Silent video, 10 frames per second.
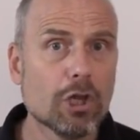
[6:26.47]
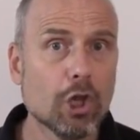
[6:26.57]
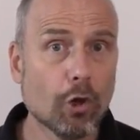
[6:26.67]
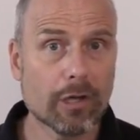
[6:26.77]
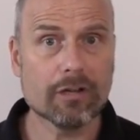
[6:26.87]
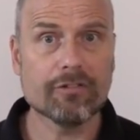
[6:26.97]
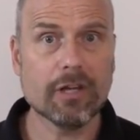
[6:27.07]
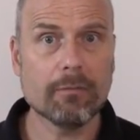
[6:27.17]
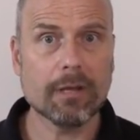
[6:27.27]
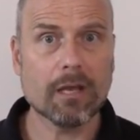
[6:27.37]

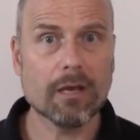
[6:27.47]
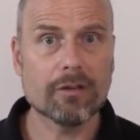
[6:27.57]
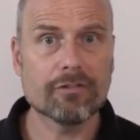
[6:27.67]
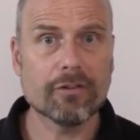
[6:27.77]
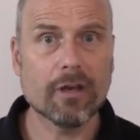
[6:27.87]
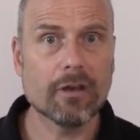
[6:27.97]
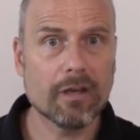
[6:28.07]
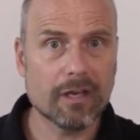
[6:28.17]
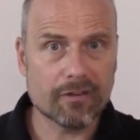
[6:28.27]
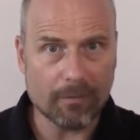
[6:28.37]
loyalty because
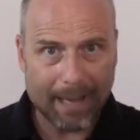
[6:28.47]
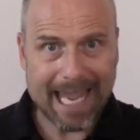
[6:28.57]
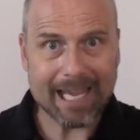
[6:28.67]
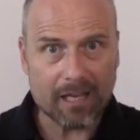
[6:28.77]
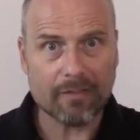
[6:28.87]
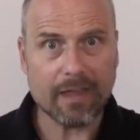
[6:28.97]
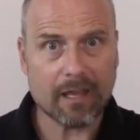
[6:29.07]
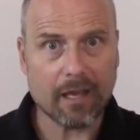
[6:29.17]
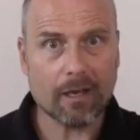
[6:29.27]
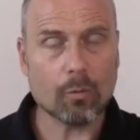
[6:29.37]
it is a pack and they
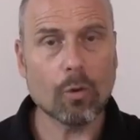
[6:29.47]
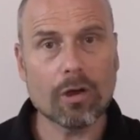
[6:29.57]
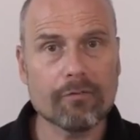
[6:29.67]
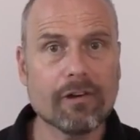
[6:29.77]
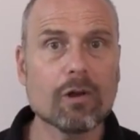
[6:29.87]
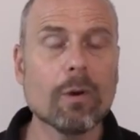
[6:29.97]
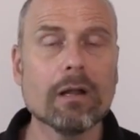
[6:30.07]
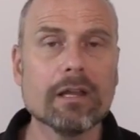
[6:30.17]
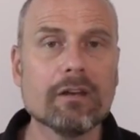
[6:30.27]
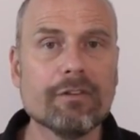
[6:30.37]
can't work very
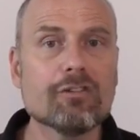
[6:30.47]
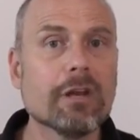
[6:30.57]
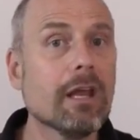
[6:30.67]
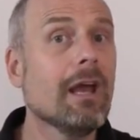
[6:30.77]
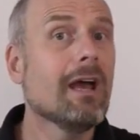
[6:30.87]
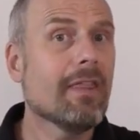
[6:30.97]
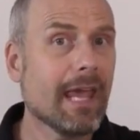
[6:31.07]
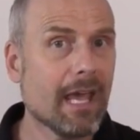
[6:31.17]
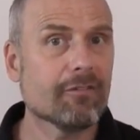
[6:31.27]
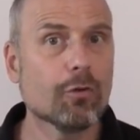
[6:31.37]
well individually. They
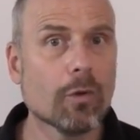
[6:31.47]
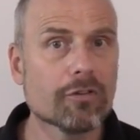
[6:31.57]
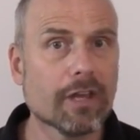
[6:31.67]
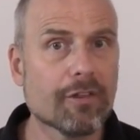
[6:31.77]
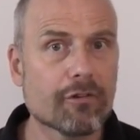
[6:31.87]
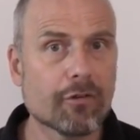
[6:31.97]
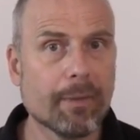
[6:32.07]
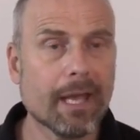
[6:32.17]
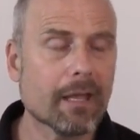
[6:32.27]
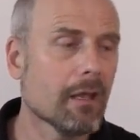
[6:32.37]
have to work together as a
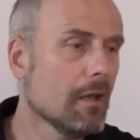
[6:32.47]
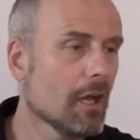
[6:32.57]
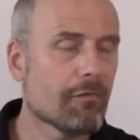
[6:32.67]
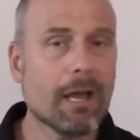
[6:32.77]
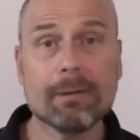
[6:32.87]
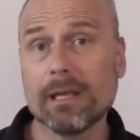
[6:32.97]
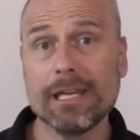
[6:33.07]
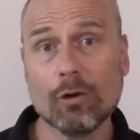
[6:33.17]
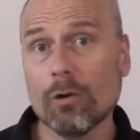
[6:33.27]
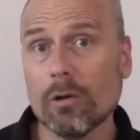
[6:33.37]
pack. A rabbit can
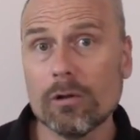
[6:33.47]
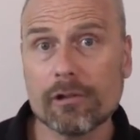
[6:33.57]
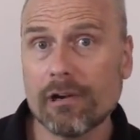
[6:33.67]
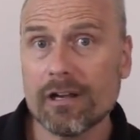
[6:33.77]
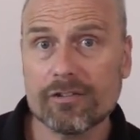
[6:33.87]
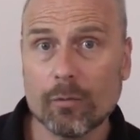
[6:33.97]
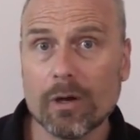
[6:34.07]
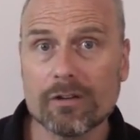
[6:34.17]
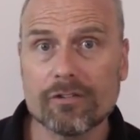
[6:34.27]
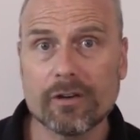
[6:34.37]
eat all the grass at
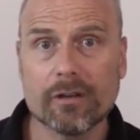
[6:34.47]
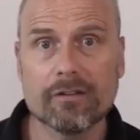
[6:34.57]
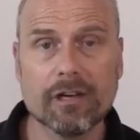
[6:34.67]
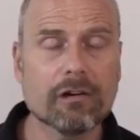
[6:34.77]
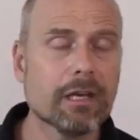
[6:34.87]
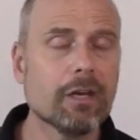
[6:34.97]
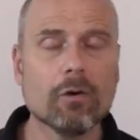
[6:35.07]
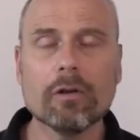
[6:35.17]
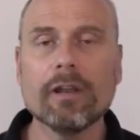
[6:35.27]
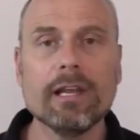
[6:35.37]
once and a deer can eat
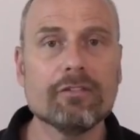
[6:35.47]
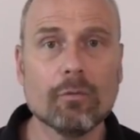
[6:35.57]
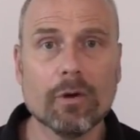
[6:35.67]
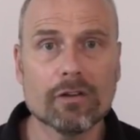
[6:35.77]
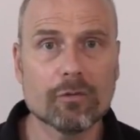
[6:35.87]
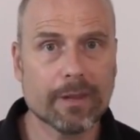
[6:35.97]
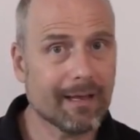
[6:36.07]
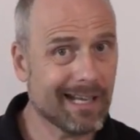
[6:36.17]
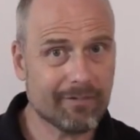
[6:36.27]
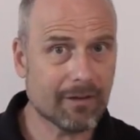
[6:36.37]
all the leaves at once
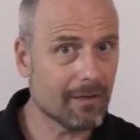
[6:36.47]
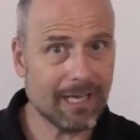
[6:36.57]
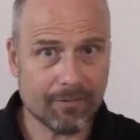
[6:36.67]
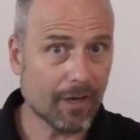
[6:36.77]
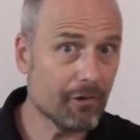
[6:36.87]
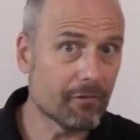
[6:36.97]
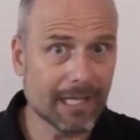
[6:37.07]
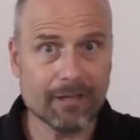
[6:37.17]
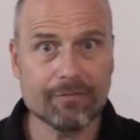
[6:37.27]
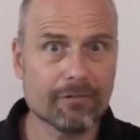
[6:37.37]
without having to have other
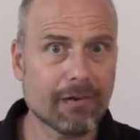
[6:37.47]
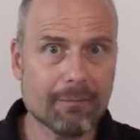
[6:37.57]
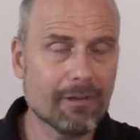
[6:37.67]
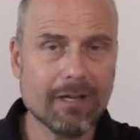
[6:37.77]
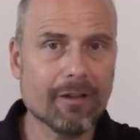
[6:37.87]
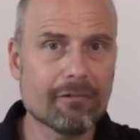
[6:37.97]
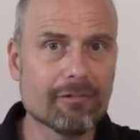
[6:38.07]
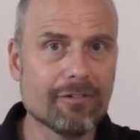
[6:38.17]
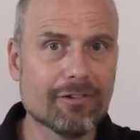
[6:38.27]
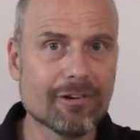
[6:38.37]

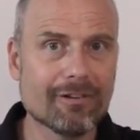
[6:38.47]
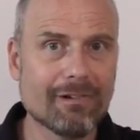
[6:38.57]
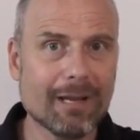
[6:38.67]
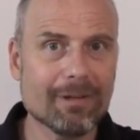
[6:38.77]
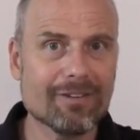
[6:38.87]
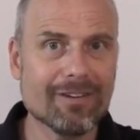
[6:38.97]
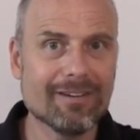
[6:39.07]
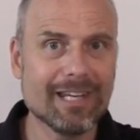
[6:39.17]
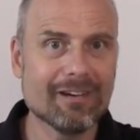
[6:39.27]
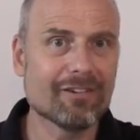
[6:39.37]
rabbits
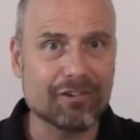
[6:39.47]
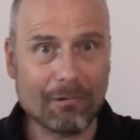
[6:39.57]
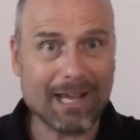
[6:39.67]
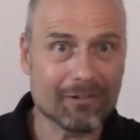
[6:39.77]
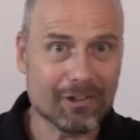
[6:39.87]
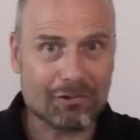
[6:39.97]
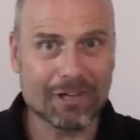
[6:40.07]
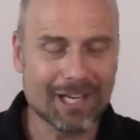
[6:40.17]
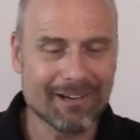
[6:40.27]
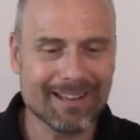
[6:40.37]
and deer surround the
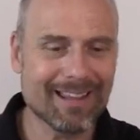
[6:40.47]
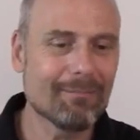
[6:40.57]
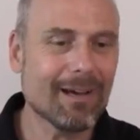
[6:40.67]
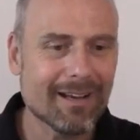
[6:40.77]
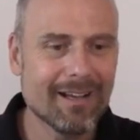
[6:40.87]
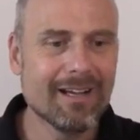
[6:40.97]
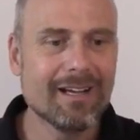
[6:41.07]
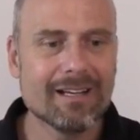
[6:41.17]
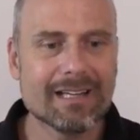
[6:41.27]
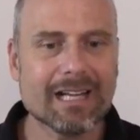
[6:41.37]
tree or anything, but
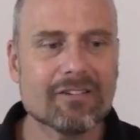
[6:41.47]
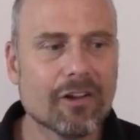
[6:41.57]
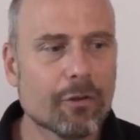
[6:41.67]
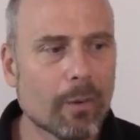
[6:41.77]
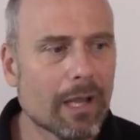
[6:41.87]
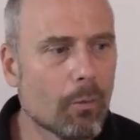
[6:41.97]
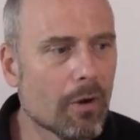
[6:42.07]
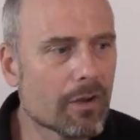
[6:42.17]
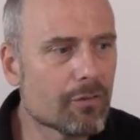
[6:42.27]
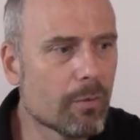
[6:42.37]
that's not the way it
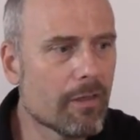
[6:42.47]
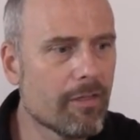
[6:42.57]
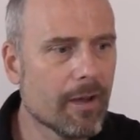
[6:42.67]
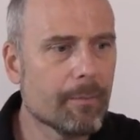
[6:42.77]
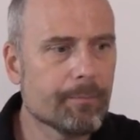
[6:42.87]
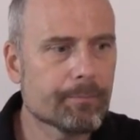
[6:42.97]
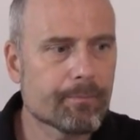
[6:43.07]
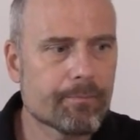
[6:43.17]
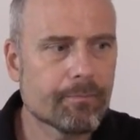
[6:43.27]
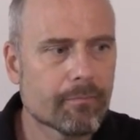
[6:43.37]
works with
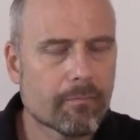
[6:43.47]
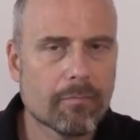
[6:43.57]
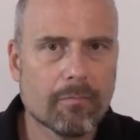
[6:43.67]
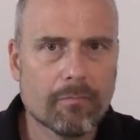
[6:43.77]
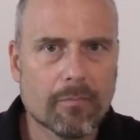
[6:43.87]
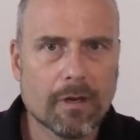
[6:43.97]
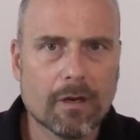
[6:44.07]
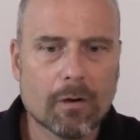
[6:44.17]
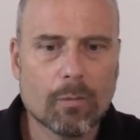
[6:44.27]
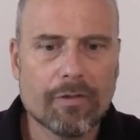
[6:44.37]

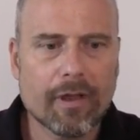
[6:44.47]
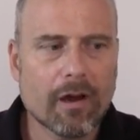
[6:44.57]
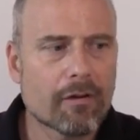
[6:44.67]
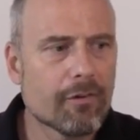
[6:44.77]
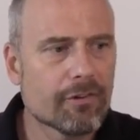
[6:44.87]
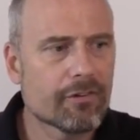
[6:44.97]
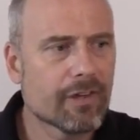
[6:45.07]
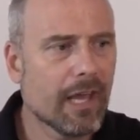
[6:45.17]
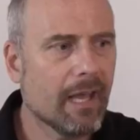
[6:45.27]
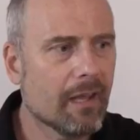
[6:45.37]
the R versus
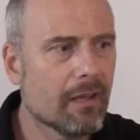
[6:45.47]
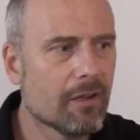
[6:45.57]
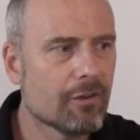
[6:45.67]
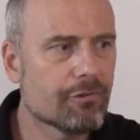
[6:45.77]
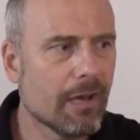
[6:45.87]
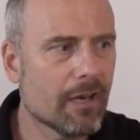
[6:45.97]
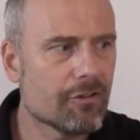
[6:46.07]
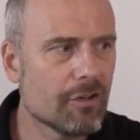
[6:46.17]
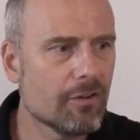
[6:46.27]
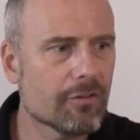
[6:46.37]
K
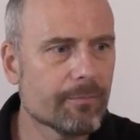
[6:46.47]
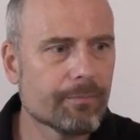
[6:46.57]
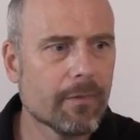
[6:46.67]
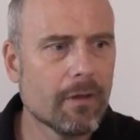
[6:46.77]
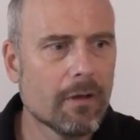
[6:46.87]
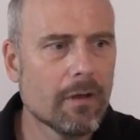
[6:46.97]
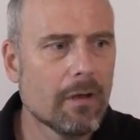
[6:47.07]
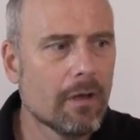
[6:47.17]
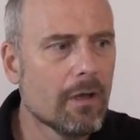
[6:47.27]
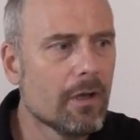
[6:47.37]
strategies.
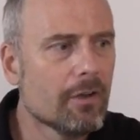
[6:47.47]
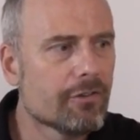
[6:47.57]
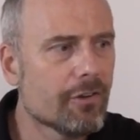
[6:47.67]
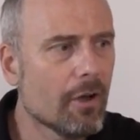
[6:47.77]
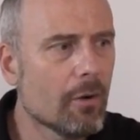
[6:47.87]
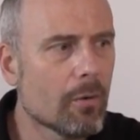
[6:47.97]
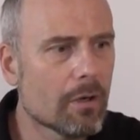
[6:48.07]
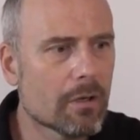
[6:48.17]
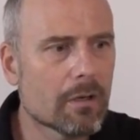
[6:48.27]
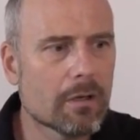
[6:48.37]

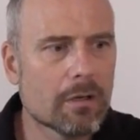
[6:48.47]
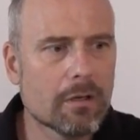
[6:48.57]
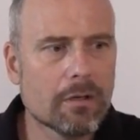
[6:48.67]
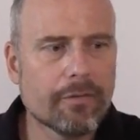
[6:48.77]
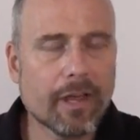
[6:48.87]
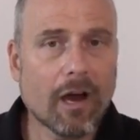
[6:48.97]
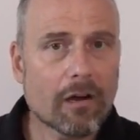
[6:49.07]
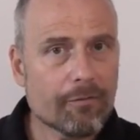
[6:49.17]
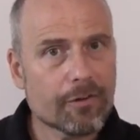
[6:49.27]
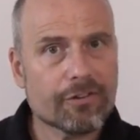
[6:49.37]
So the
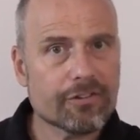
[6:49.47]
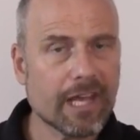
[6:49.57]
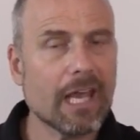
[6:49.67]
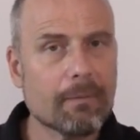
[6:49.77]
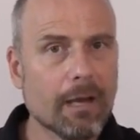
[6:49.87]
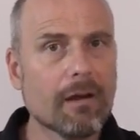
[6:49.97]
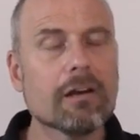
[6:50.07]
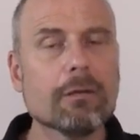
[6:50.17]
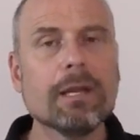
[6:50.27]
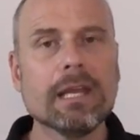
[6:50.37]
R versus K, my
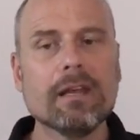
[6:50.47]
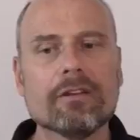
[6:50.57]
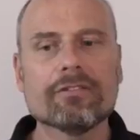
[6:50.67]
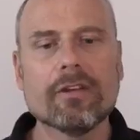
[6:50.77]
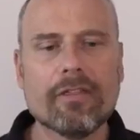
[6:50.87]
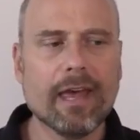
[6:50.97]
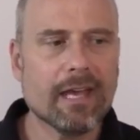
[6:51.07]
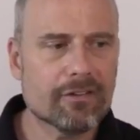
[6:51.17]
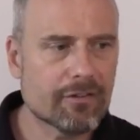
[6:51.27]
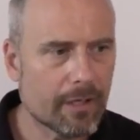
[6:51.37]
argument is
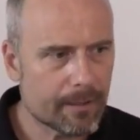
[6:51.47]
that